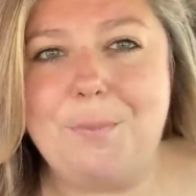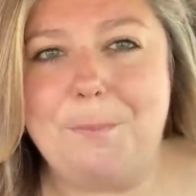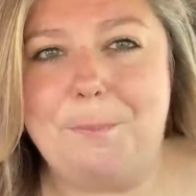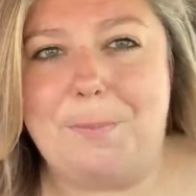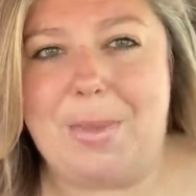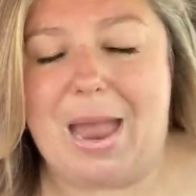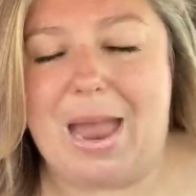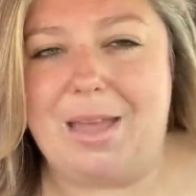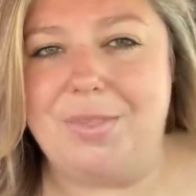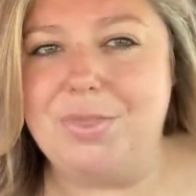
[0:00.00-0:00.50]

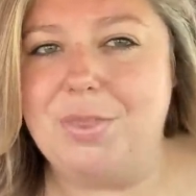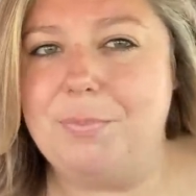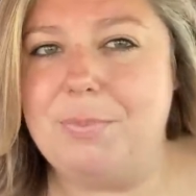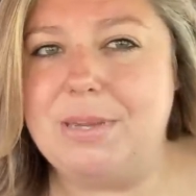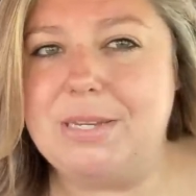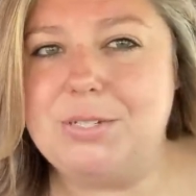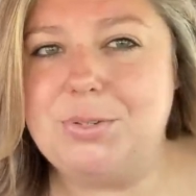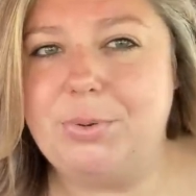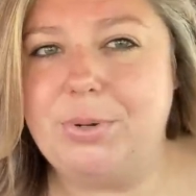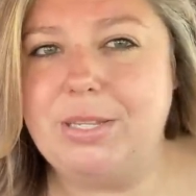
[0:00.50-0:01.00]
bad the
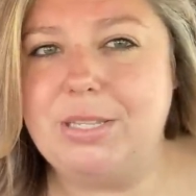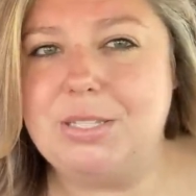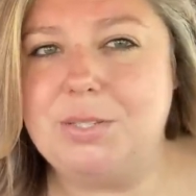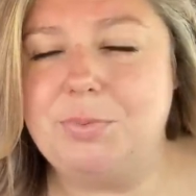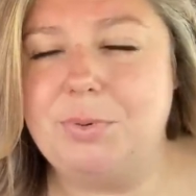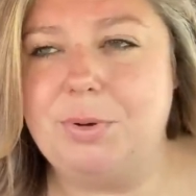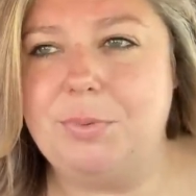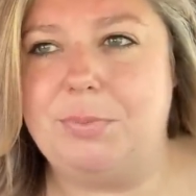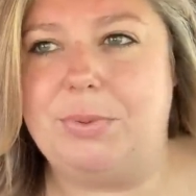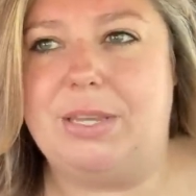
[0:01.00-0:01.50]
pit toilets
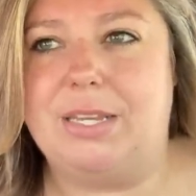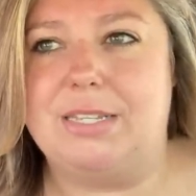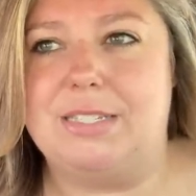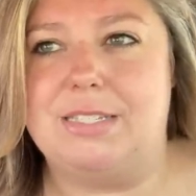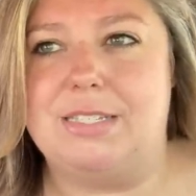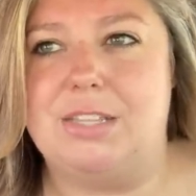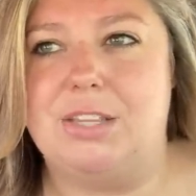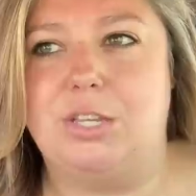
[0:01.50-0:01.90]
were because